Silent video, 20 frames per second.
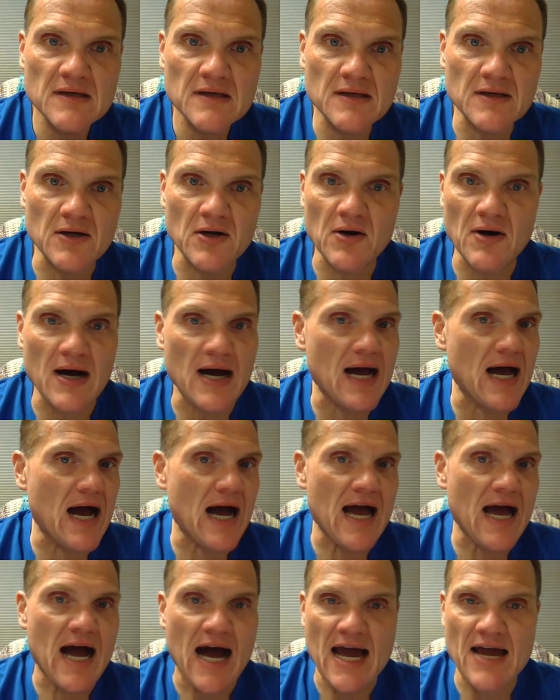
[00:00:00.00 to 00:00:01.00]
You know,
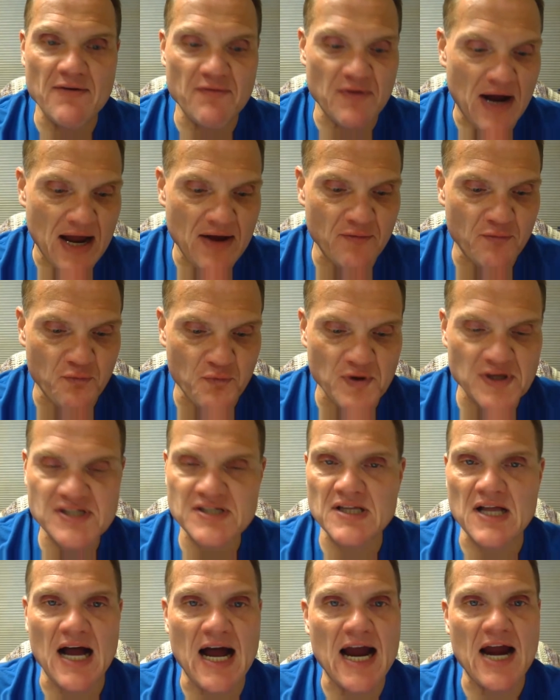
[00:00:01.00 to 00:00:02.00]
I've
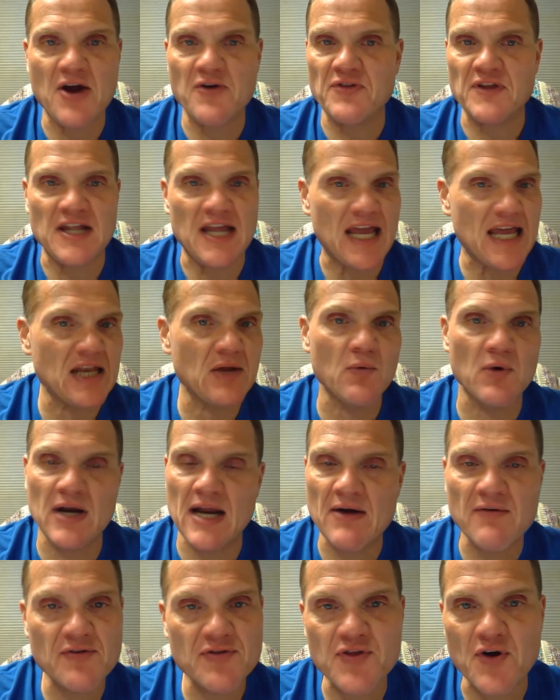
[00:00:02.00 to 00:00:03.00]
risen higher than anyone
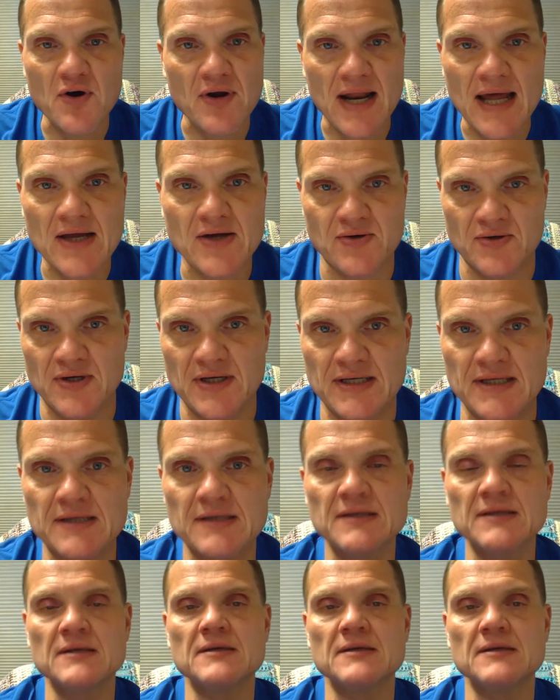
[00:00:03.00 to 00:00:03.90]
ever thought I could.